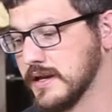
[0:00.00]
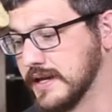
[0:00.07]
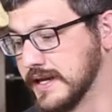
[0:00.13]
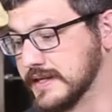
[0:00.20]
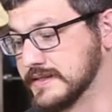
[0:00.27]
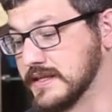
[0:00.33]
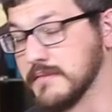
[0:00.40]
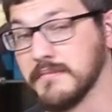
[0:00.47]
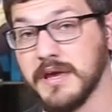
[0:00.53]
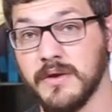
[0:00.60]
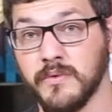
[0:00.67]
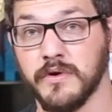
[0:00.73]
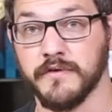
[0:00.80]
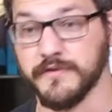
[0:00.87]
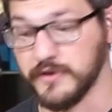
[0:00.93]
is the
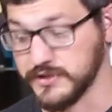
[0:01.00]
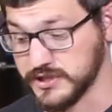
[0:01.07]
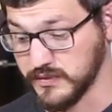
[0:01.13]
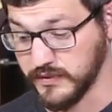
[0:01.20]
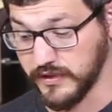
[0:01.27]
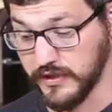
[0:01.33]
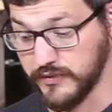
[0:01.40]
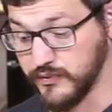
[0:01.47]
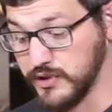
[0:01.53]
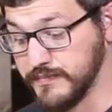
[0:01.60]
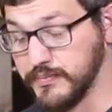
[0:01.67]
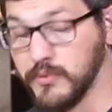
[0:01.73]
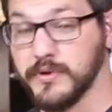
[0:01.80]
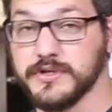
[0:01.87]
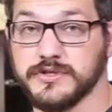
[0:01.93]
Meanwhile version with a
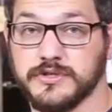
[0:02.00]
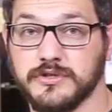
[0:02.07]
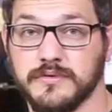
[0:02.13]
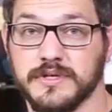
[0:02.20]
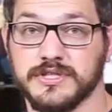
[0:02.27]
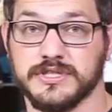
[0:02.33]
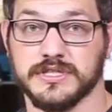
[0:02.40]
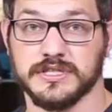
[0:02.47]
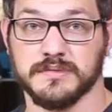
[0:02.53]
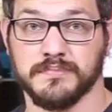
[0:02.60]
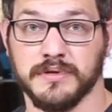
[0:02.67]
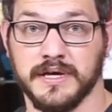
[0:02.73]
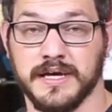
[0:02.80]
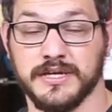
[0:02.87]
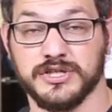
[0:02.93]
3.2-inch
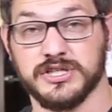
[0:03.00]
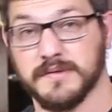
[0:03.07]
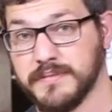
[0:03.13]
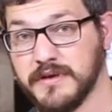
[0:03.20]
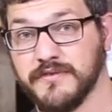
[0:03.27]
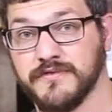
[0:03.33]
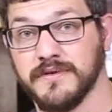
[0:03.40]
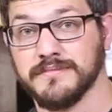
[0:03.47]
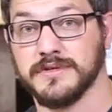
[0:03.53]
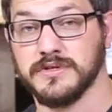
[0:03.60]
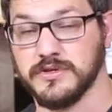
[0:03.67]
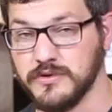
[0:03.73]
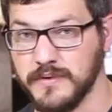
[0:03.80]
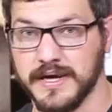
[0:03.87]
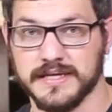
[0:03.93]
display, shipping from the
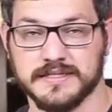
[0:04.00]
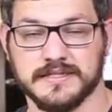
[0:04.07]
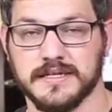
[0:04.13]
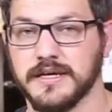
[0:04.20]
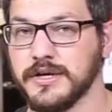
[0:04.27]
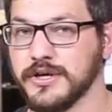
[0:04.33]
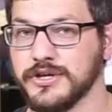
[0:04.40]
US.